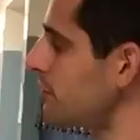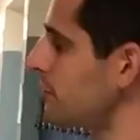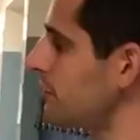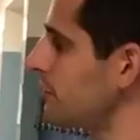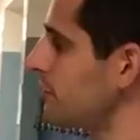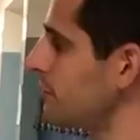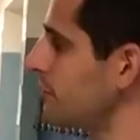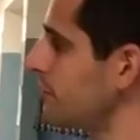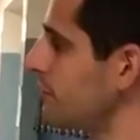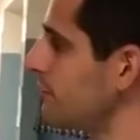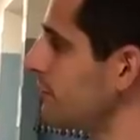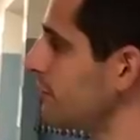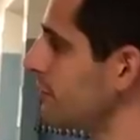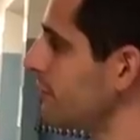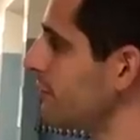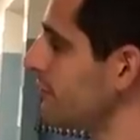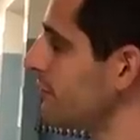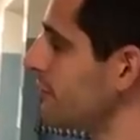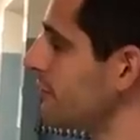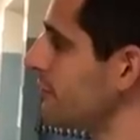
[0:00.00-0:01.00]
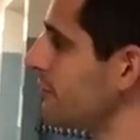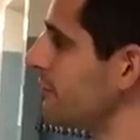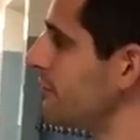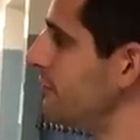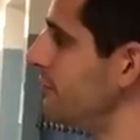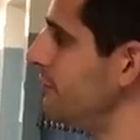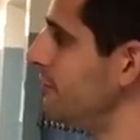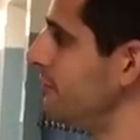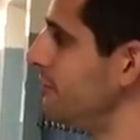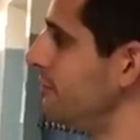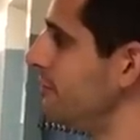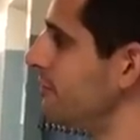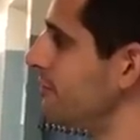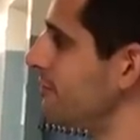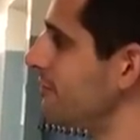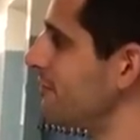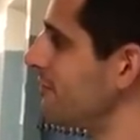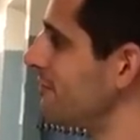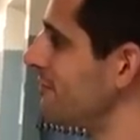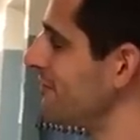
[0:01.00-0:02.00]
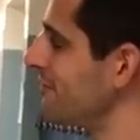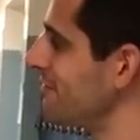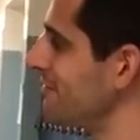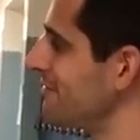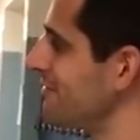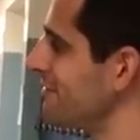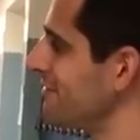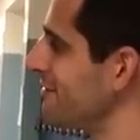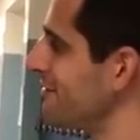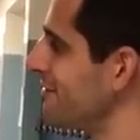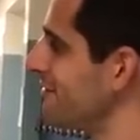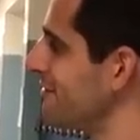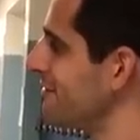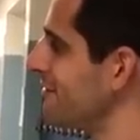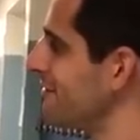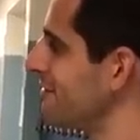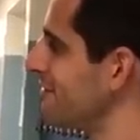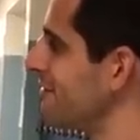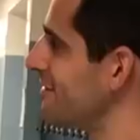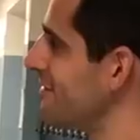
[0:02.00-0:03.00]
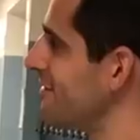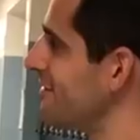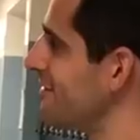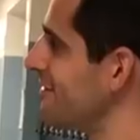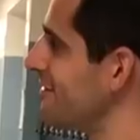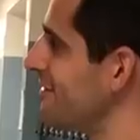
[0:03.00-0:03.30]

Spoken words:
The person shown says nothing.